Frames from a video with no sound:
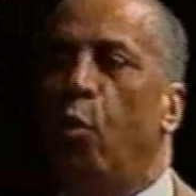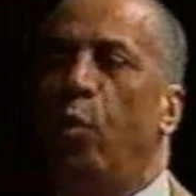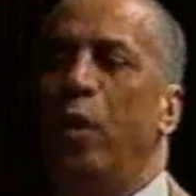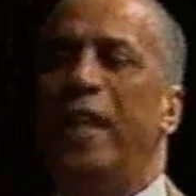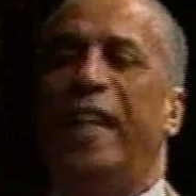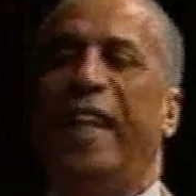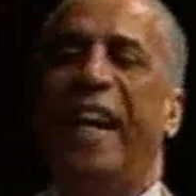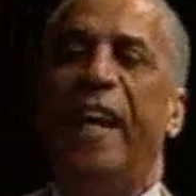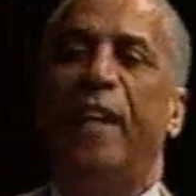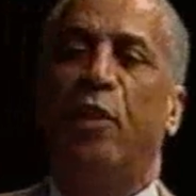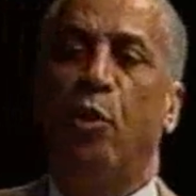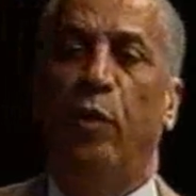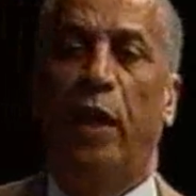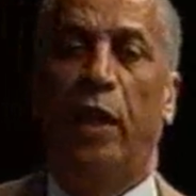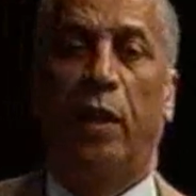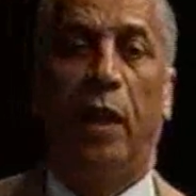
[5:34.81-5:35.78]
we can't
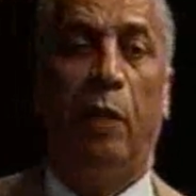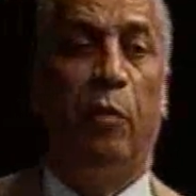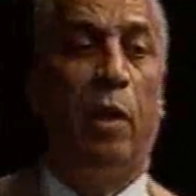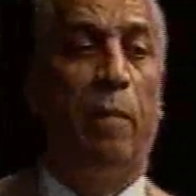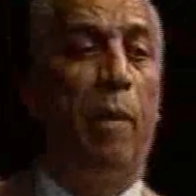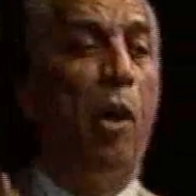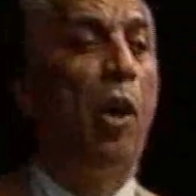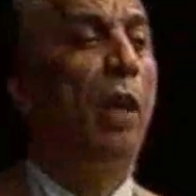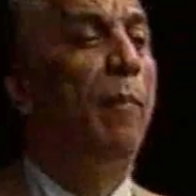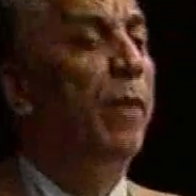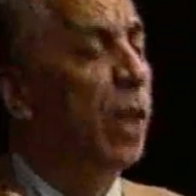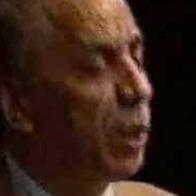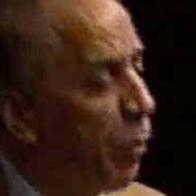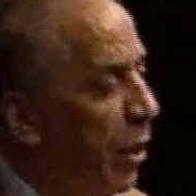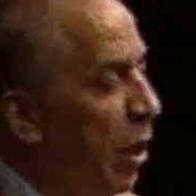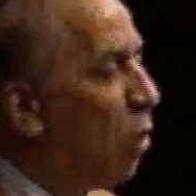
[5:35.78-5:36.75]
do anything with America
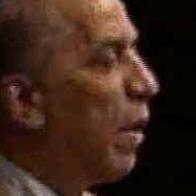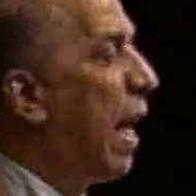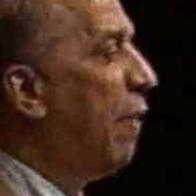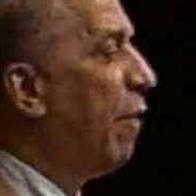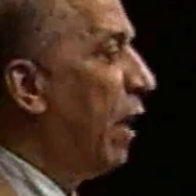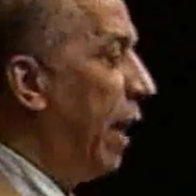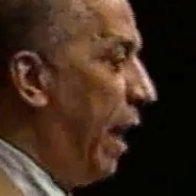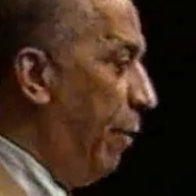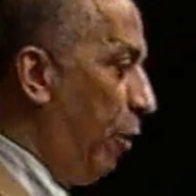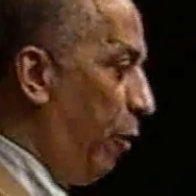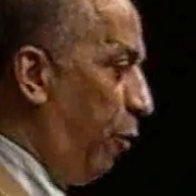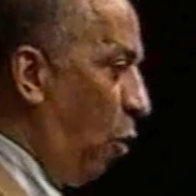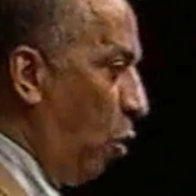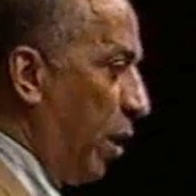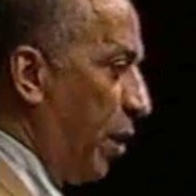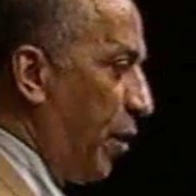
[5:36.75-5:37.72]
because we don't have a labor
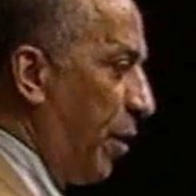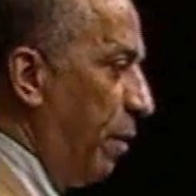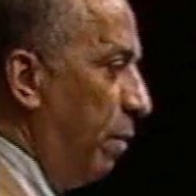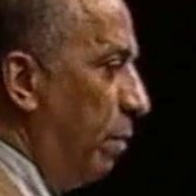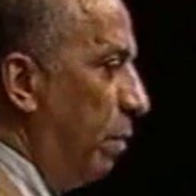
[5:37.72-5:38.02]
force.